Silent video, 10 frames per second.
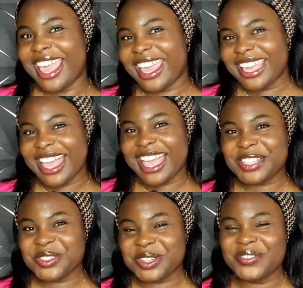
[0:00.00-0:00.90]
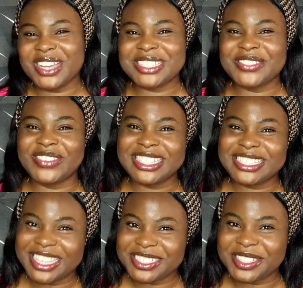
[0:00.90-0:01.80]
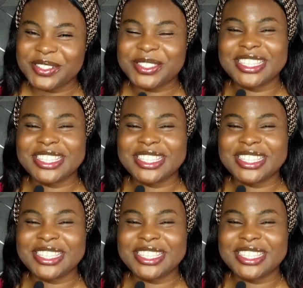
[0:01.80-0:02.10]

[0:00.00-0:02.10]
Hey guys, welcome back to my channel.